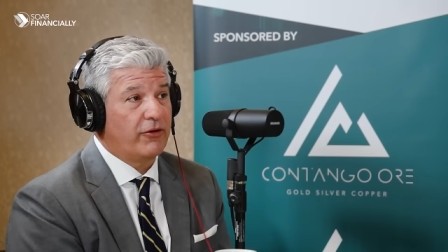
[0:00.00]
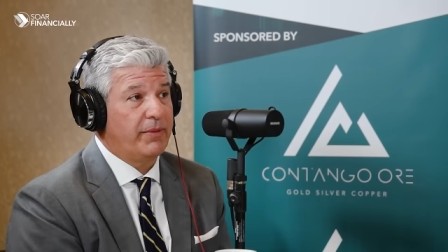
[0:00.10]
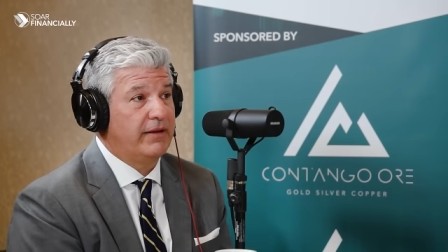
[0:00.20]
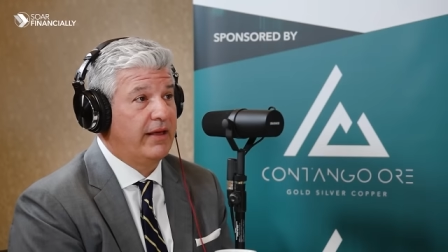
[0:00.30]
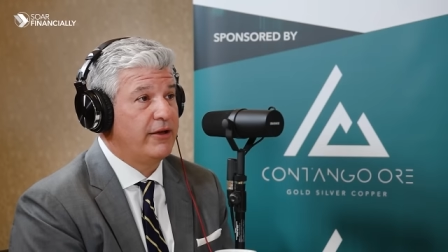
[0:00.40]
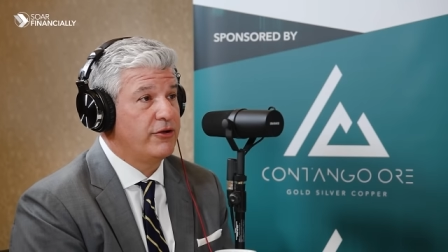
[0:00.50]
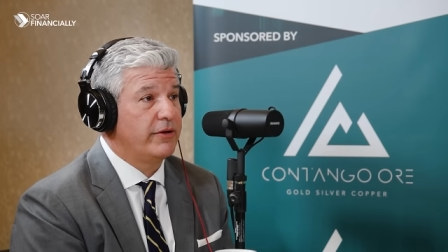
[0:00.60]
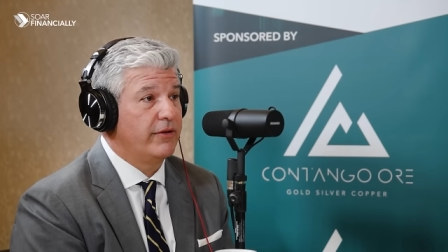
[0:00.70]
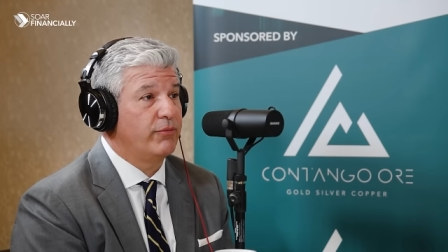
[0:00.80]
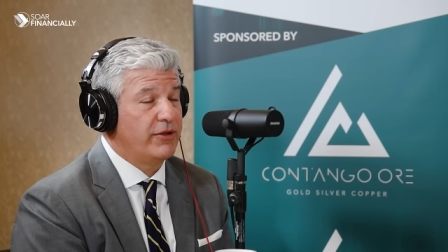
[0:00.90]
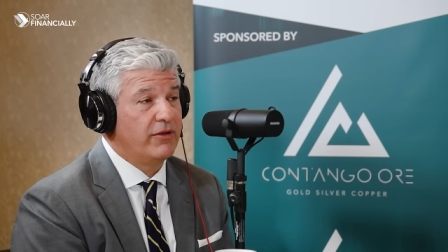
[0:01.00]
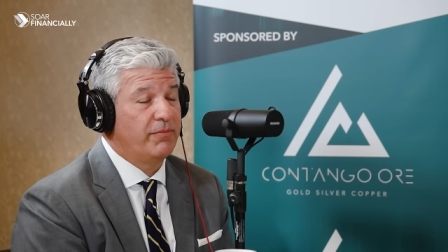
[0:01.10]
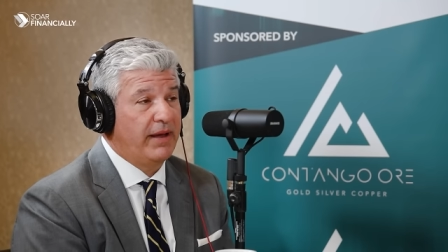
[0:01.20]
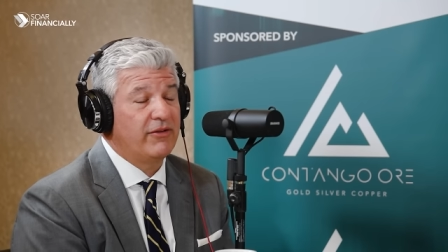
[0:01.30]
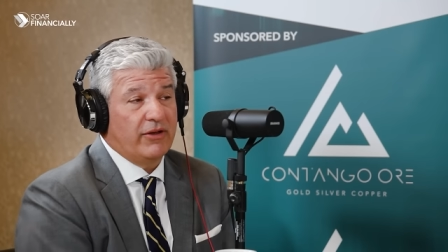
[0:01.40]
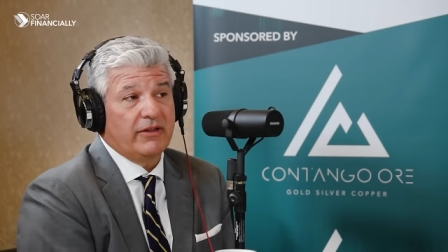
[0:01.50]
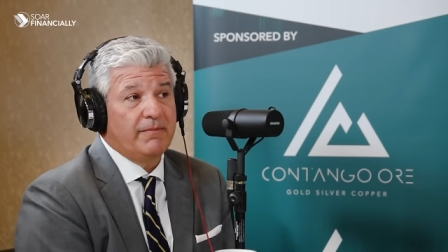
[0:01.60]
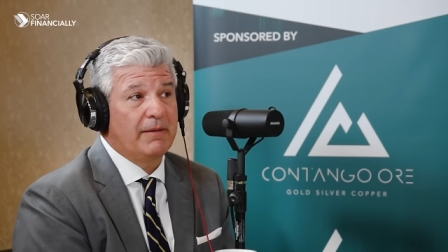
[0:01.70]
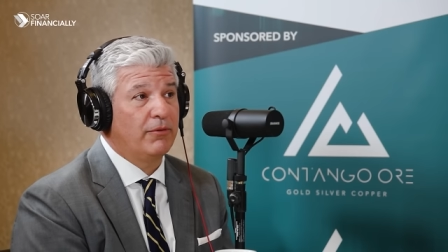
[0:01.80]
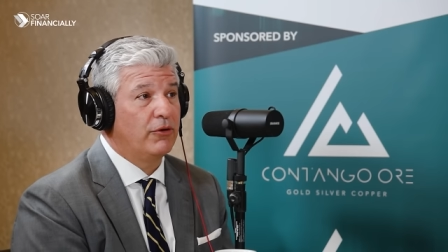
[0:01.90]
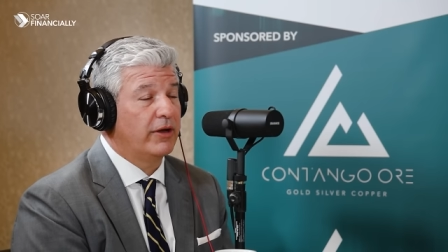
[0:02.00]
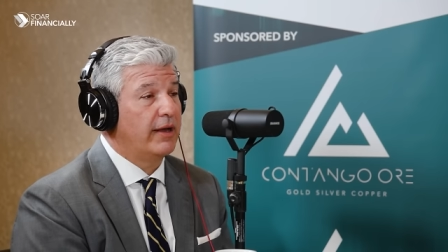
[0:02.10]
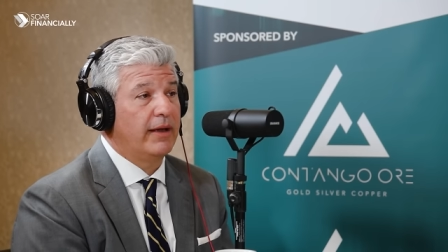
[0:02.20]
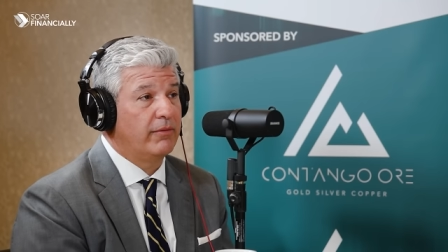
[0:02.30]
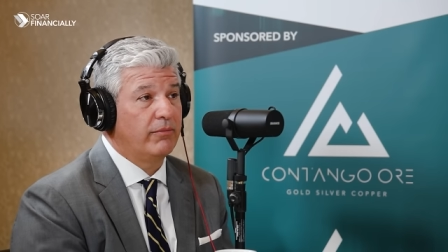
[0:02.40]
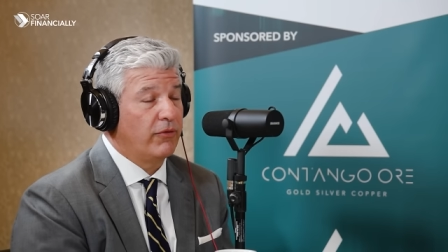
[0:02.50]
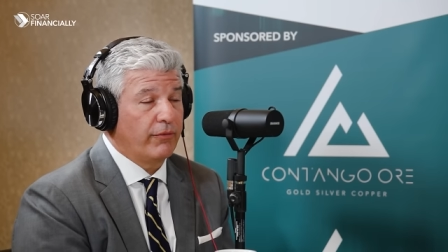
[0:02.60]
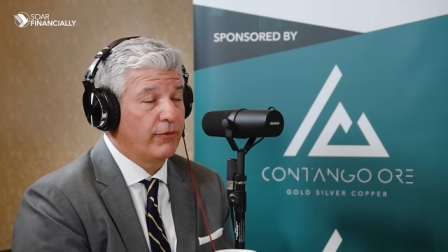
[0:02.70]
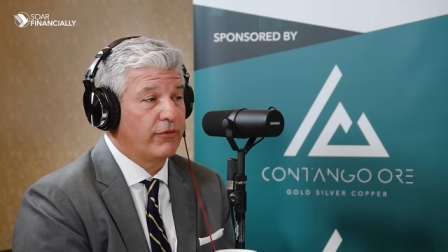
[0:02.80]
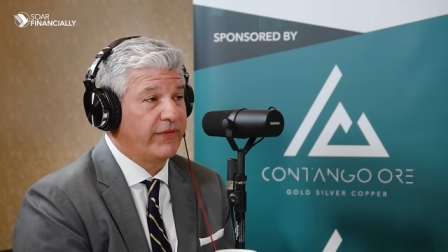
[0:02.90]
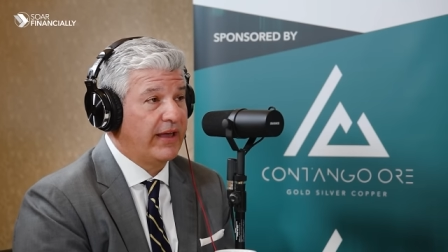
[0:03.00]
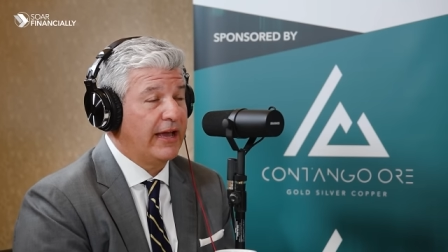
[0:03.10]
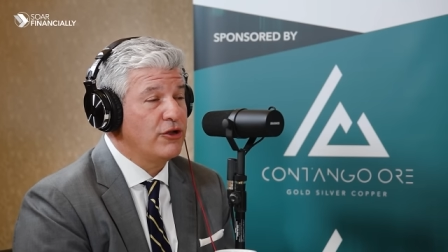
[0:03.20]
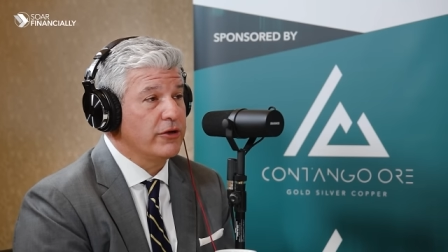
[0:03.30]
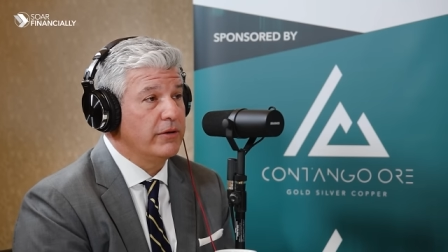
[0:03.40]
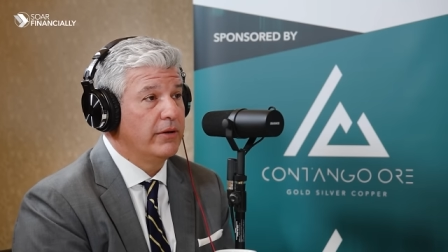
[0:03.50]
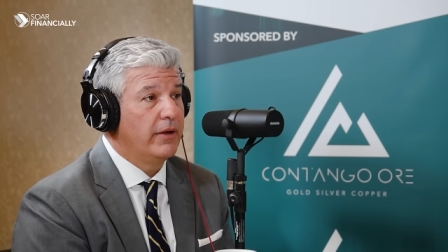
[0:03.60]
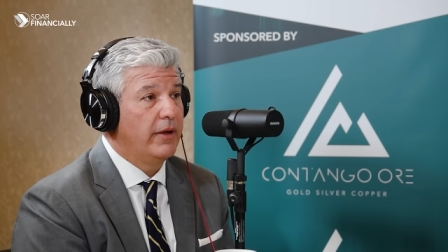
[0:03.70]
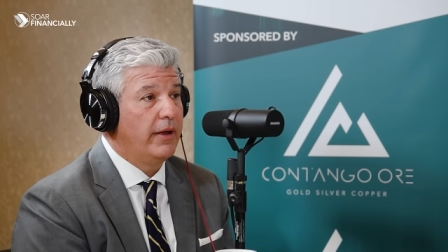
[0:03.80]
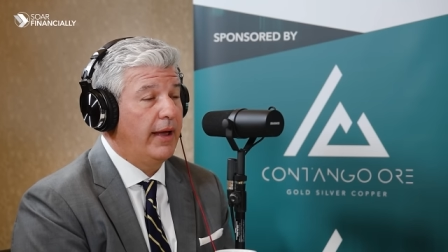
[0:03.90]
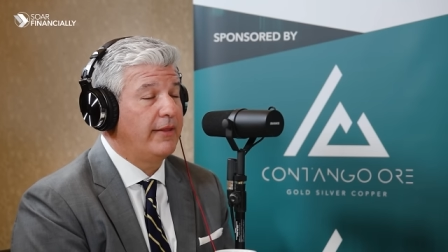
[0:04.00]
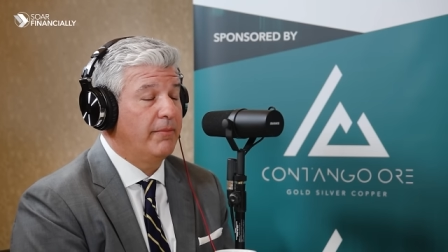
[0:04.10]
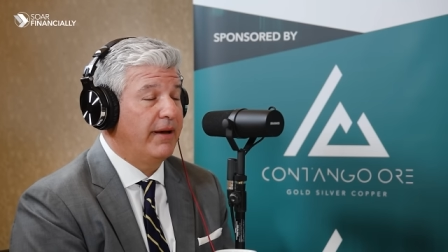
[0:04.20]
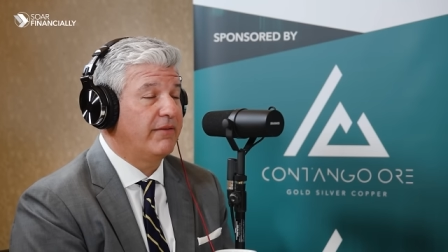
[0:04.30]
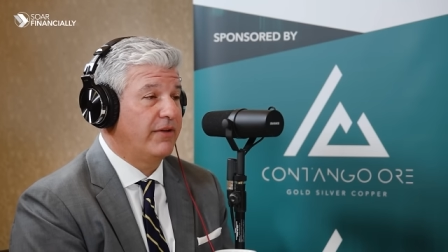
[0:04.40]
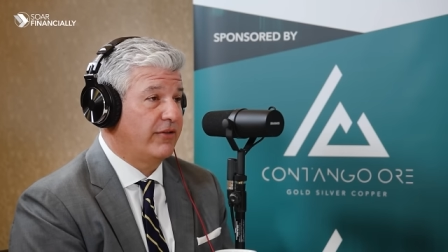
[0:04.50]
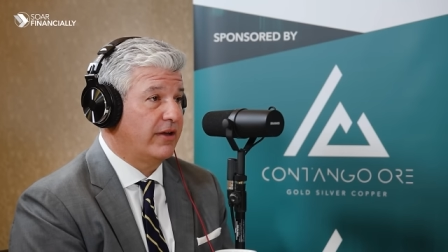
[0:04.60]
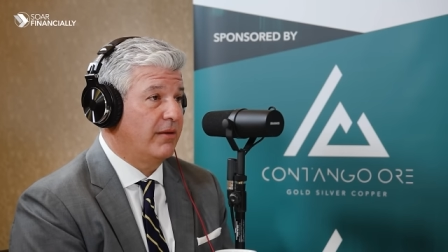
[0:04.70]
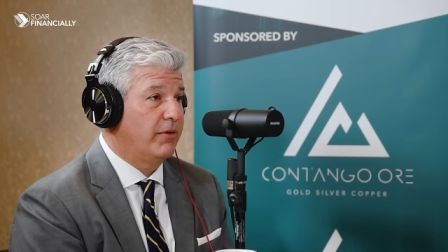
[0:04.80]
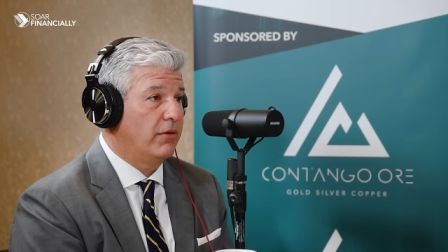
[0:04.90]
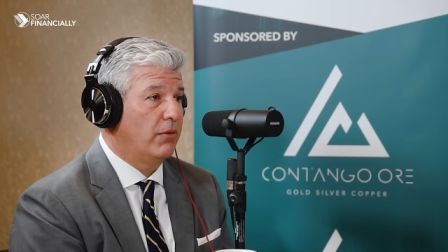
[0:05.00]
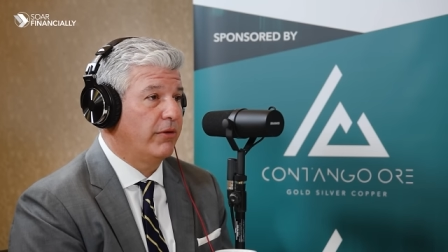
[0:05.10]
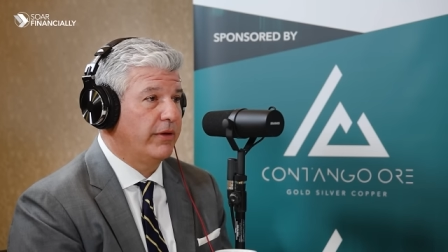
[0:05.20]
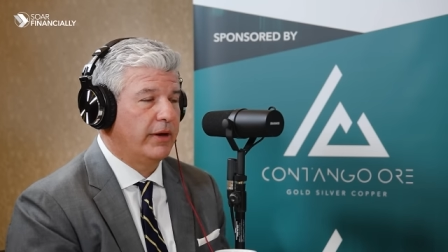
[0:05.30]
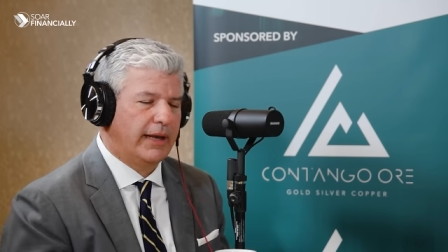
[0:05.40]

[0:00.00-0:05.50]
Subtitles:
expectation is, which is basically people looking at diversification and the benefits that come along with it.